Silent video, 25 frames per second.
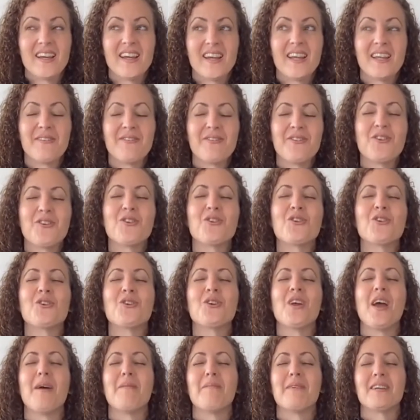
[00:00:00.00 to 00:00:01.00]
if you
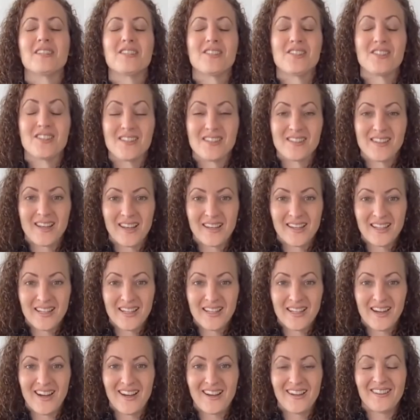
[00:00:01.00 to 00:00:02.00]
knew how much
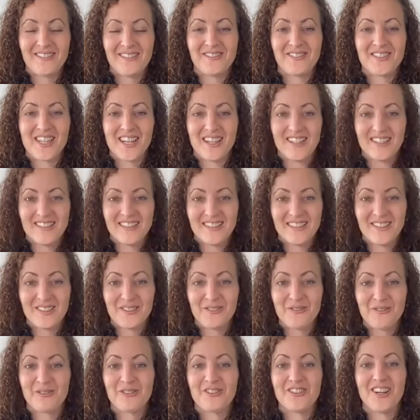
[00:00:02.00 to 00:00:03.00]
study I've done,
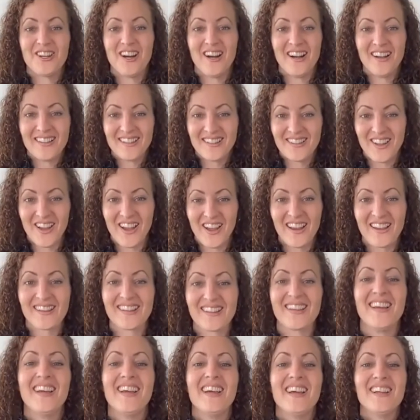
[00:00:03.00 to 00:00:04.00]
you would die.
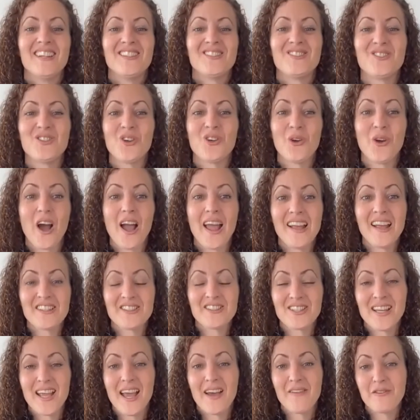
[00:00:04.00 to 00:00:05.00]
So I
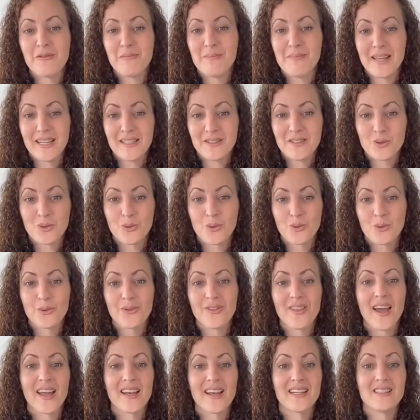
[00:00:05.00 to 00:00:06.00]
actually have a mentor
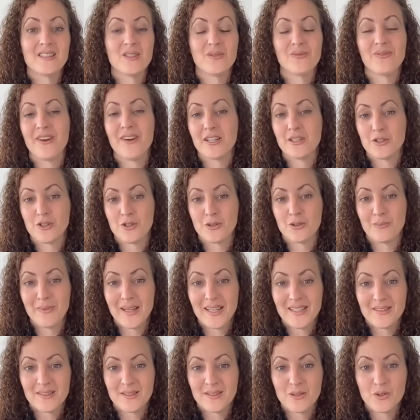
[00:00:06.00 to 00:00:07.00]
that is a functional
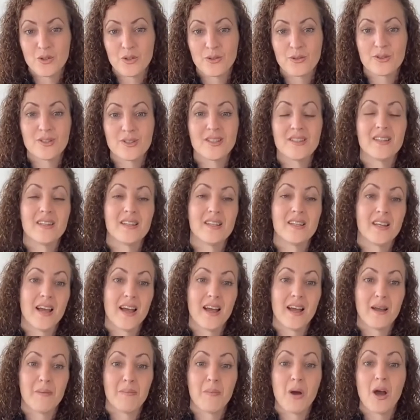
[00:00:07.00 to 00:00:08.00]
medicine doctor that
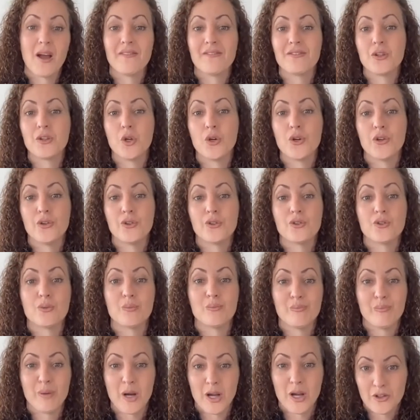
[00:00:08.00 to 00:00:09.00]
I've learned
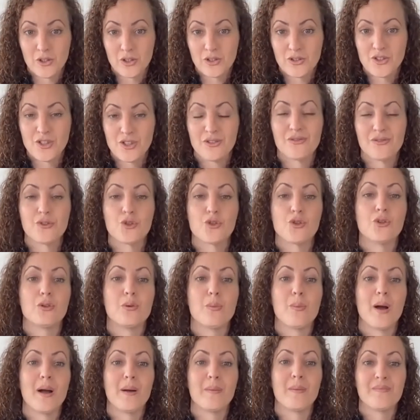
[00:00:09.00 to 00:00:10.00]
biology of
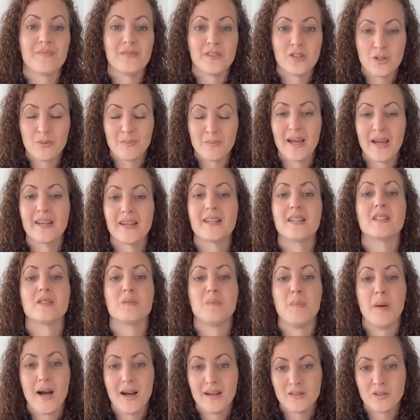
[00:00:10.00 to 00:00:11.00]
trauma, somatics,
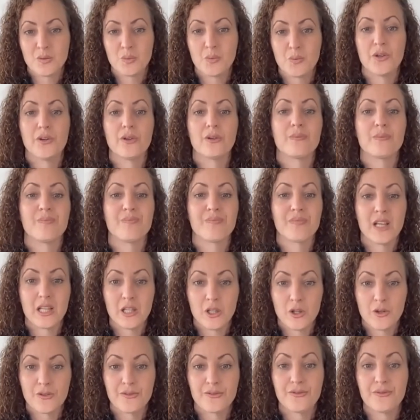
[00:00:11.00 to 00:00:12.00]
parts work, a
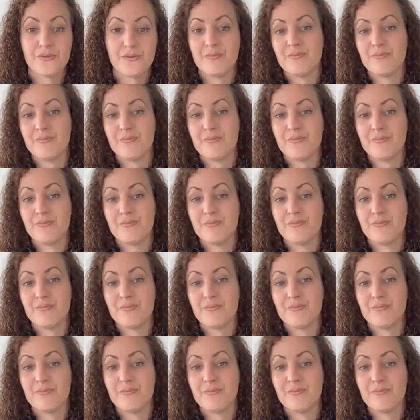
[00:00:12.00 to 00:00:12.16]
lot of